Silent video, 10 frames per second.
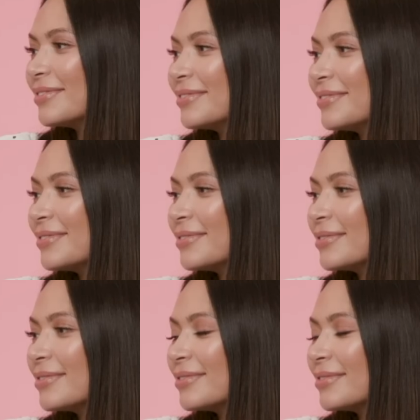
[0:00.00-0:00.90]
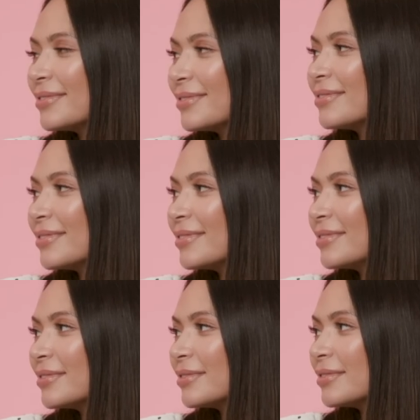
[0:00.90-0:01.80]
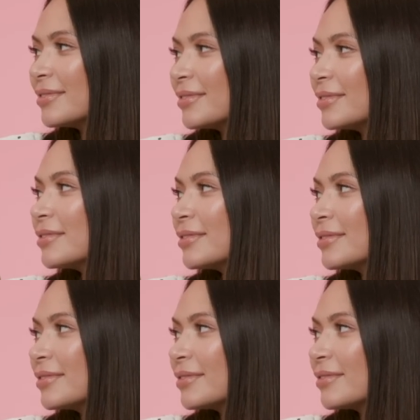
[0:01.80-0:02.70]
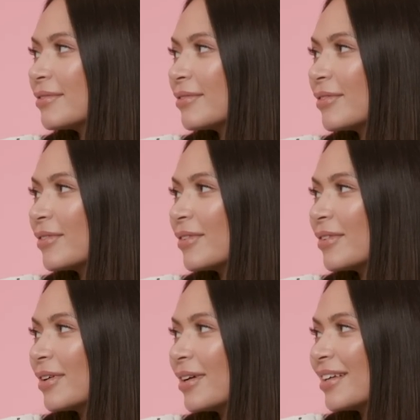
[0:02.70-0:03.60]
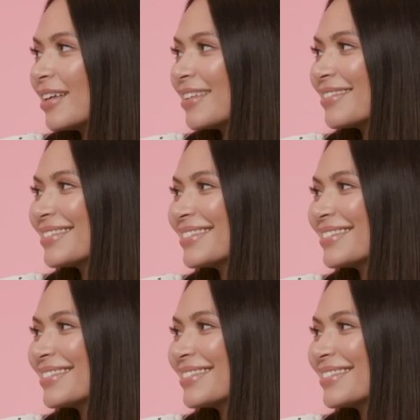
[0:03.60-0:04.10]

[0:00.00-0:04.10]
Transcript: The person shown says nothing.